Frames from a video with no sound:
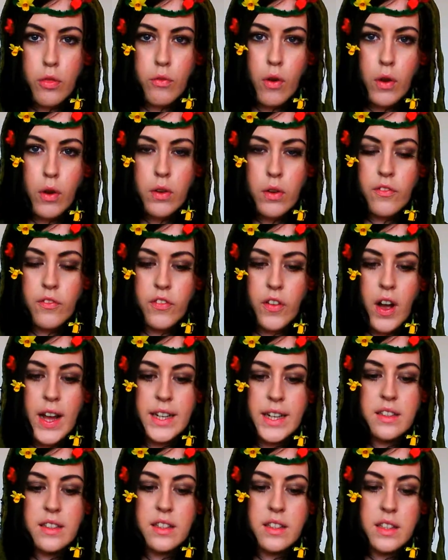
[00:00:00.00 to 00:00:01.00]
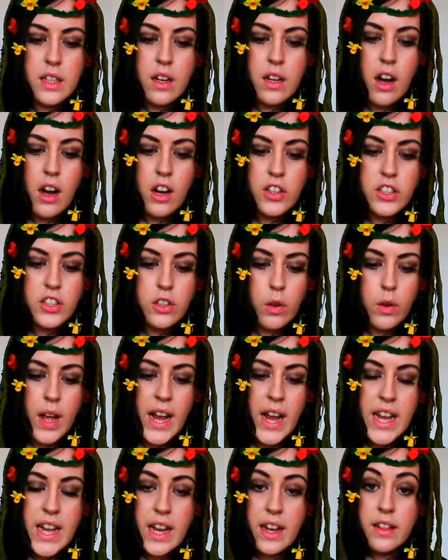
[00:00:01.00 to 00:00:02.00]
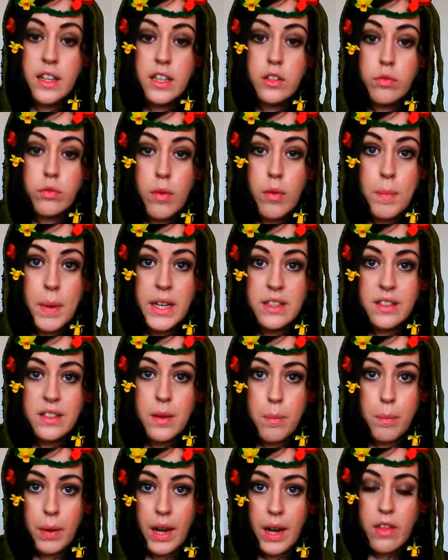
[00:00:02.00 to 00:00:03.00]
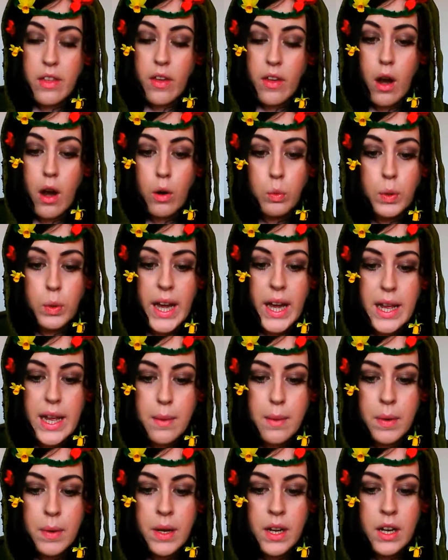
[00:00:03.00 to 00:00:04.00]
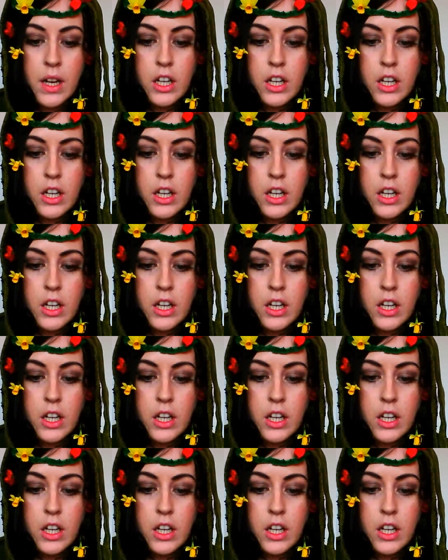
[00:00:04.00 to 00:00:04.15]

Throne of Vines is a cast on 8 and this remains in play the whole game.